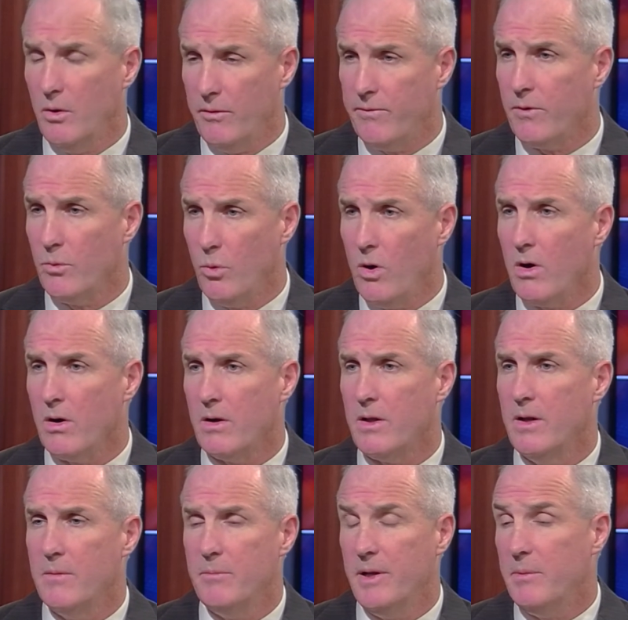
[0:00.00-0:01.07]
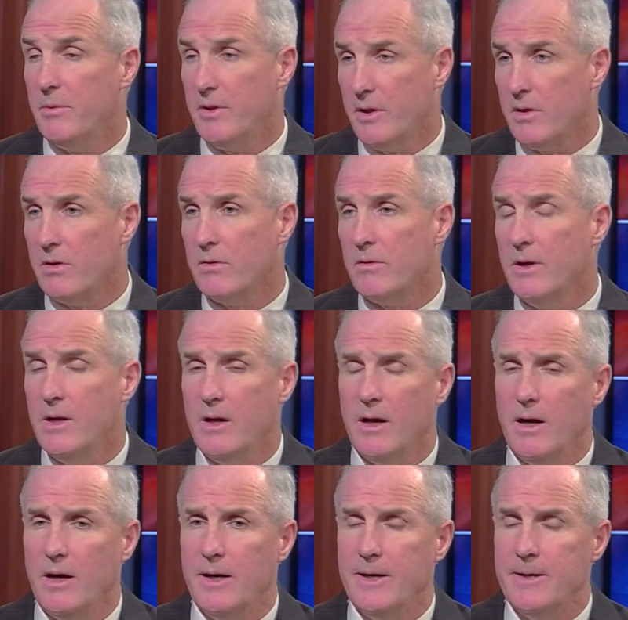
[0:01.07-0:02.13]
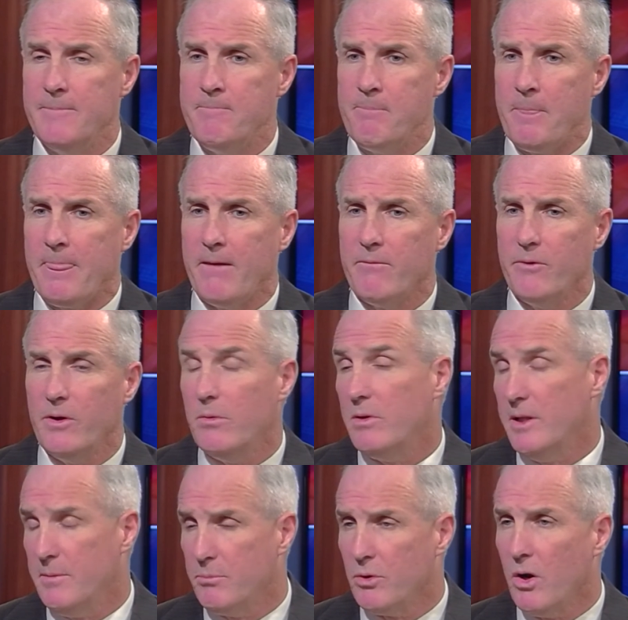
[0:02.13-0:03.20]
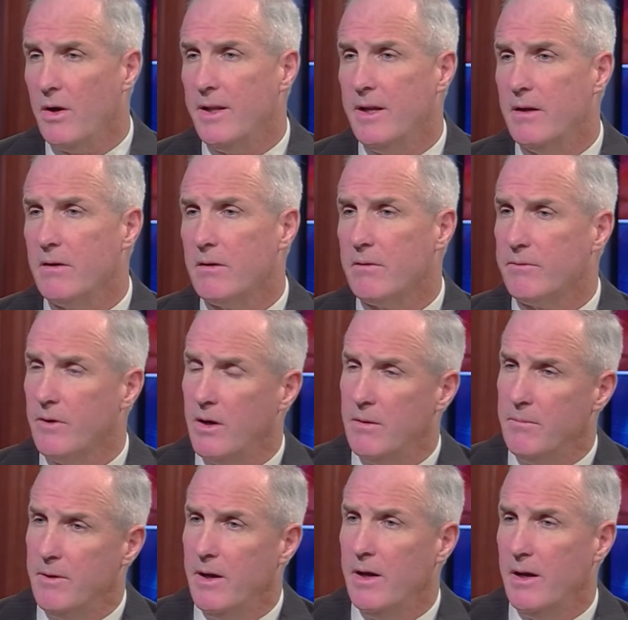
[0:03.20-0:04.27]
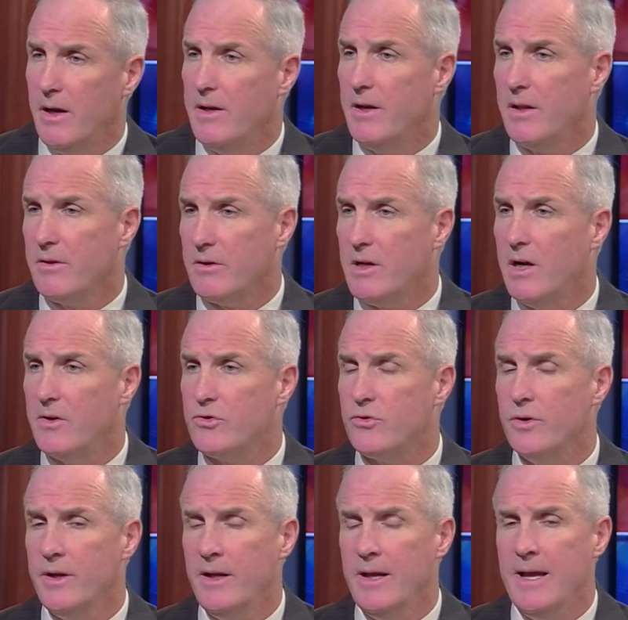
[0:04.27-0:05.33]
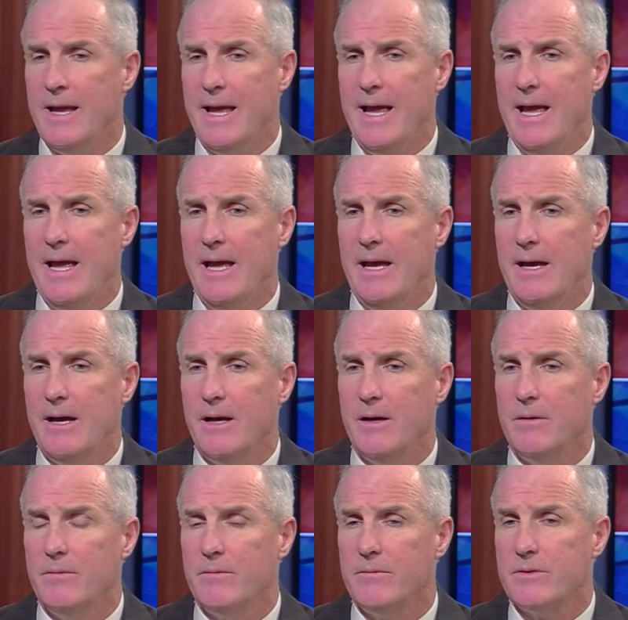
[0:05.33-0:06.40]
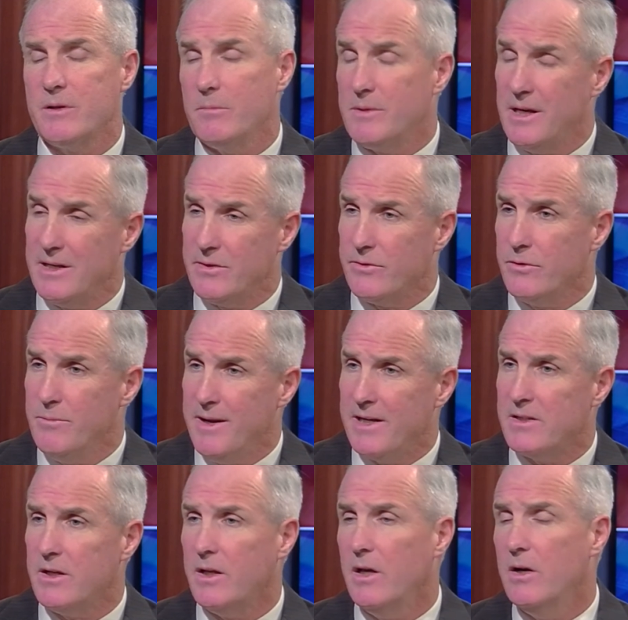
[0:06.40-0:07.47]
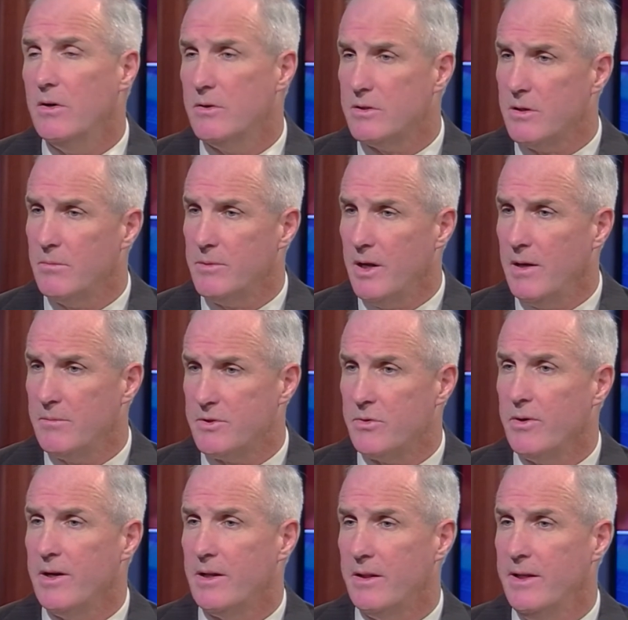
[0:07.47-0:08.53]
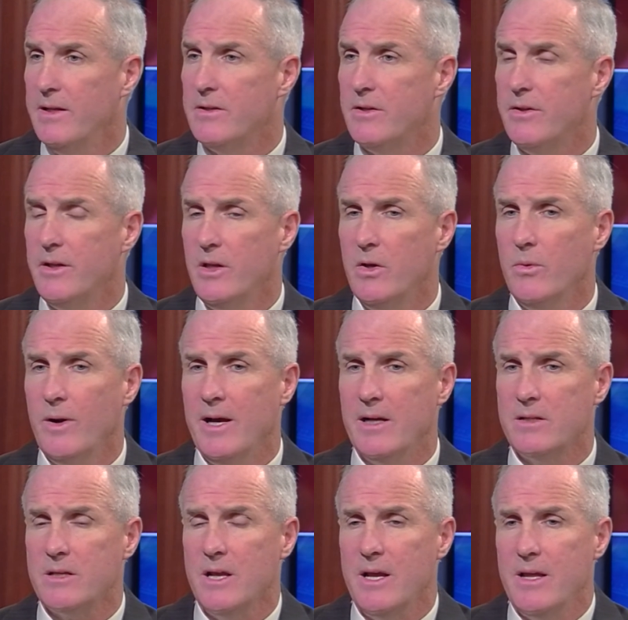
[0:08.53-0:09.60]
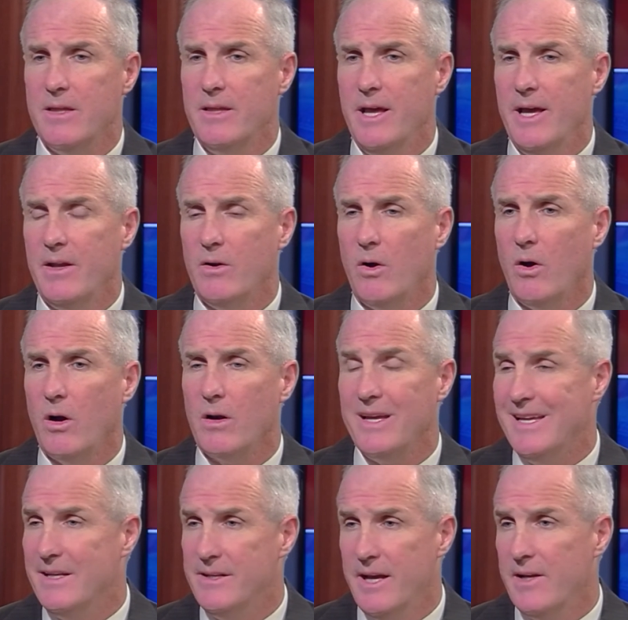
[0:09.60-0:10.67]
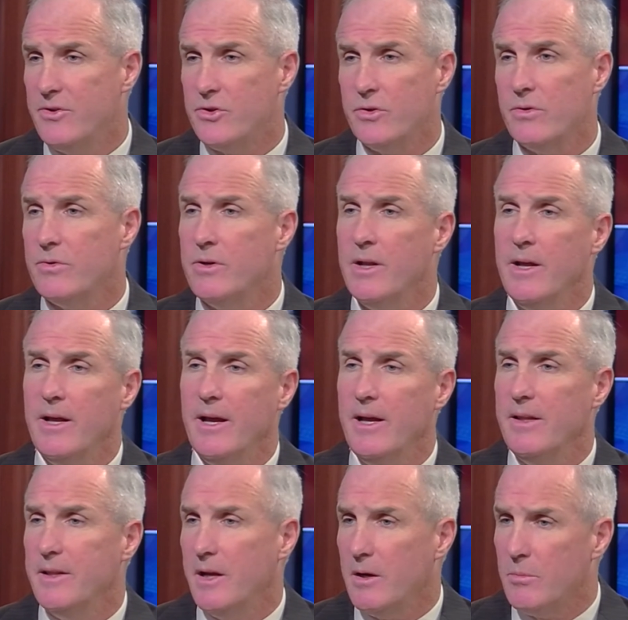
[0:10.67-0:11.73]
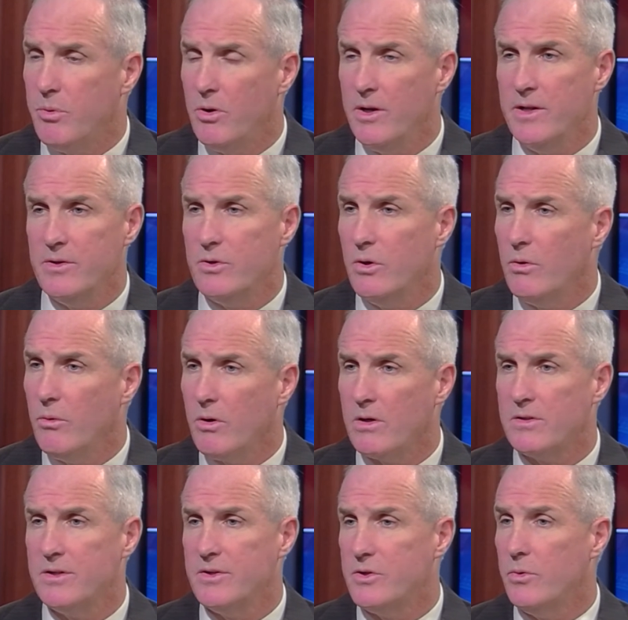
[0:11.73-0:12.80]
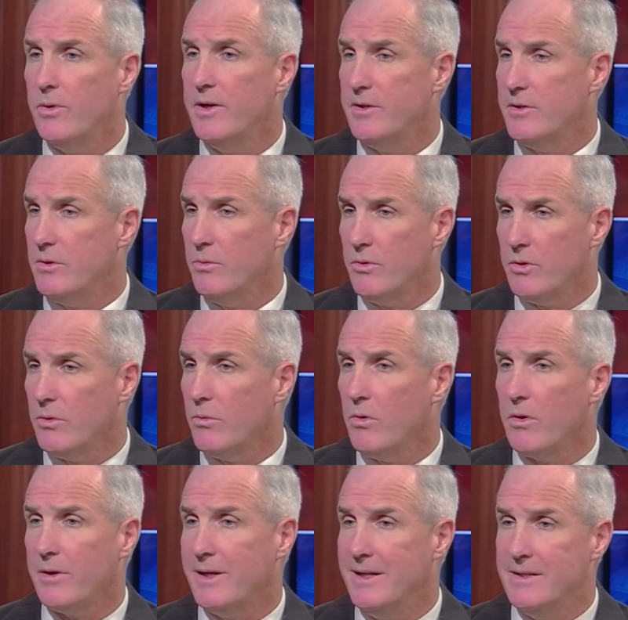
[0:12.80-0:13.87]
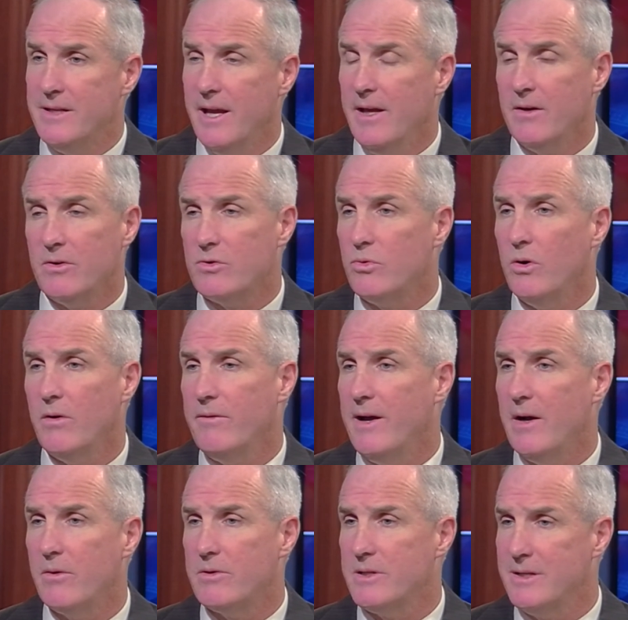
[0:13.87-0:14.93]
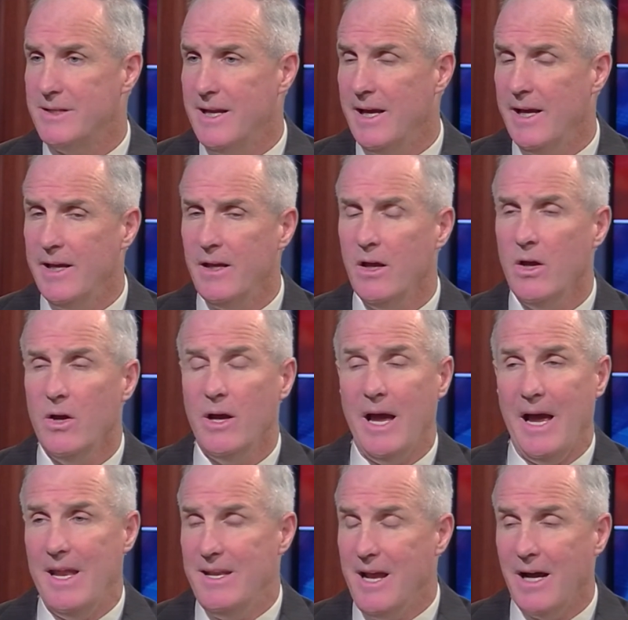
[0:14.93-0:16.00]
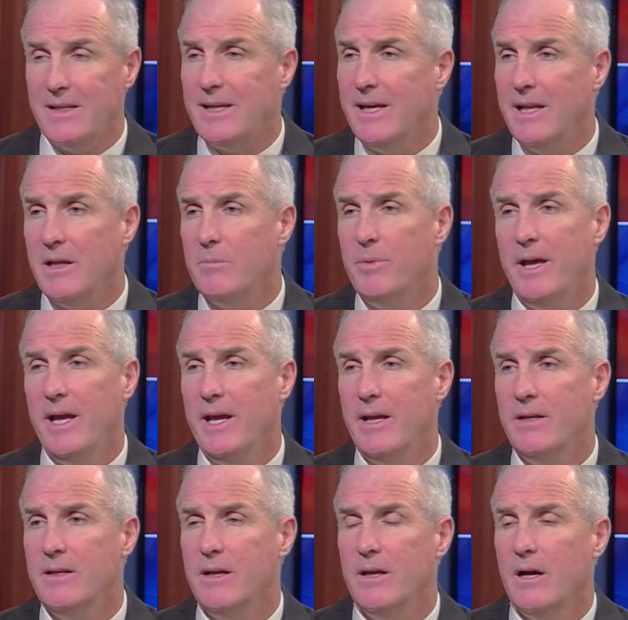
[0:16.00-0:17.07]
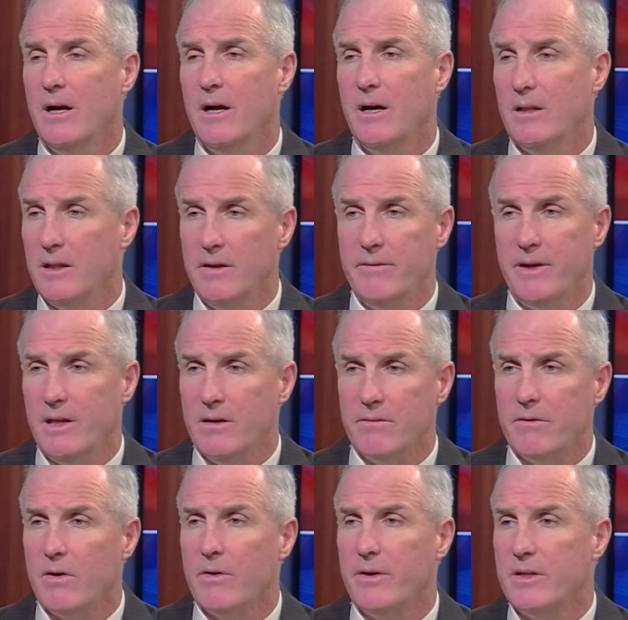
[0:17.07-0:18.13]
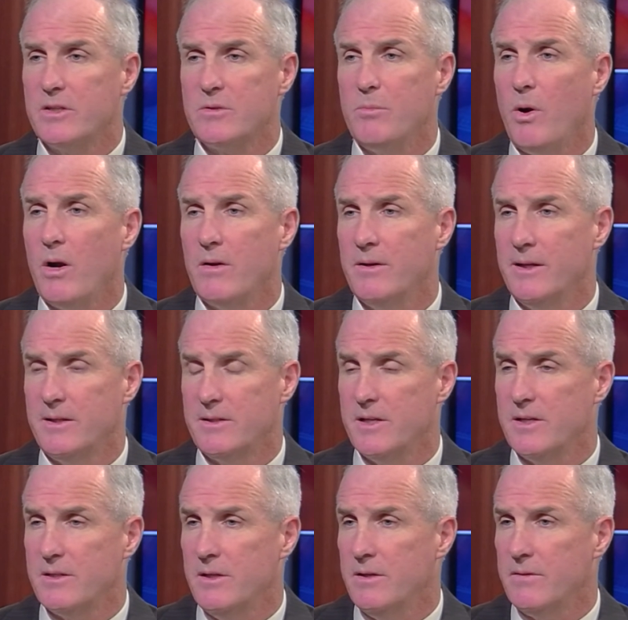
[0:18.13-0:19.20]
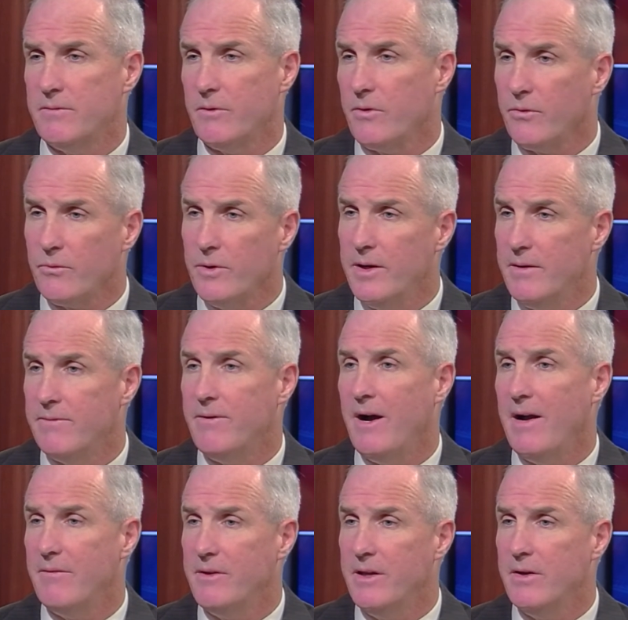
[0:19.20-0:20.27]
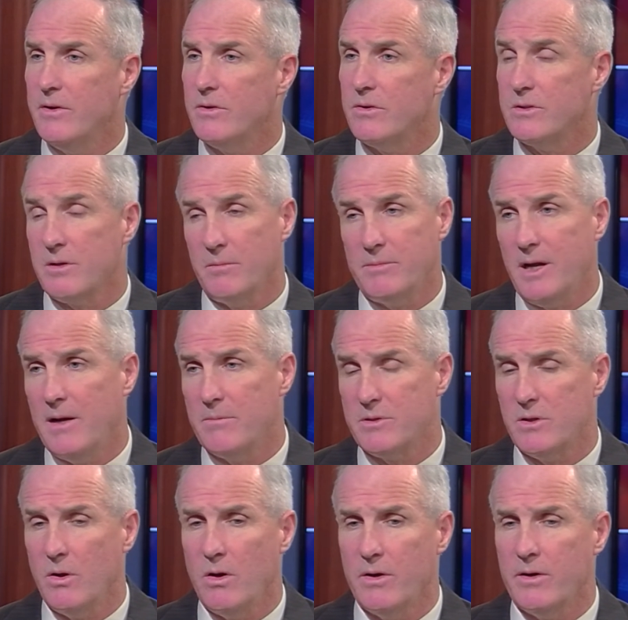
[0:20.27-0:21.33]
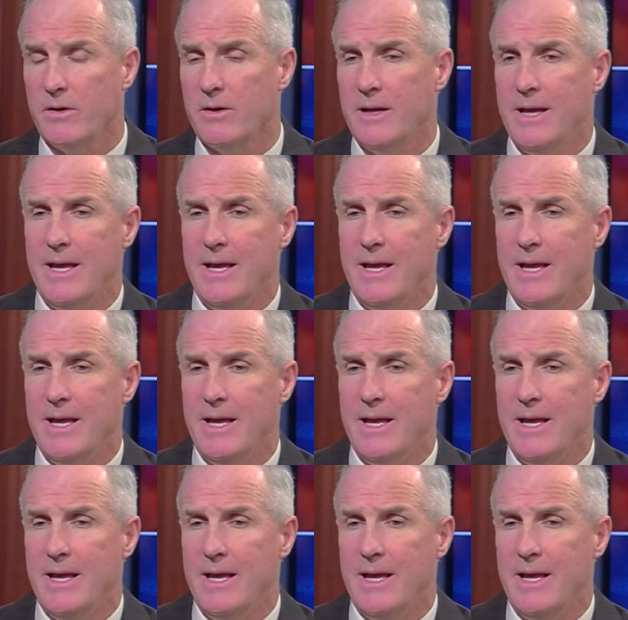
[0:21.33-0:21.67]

work. People that are frequently brought here from another country, sometimes through Mexico, sometimes directly into the U.S., that are indentured and they are put into a work situation where they're working 10 or 12 hours a day and not getting paid, living in a very Spartan existence for 3 to 5 years, sometimes longer,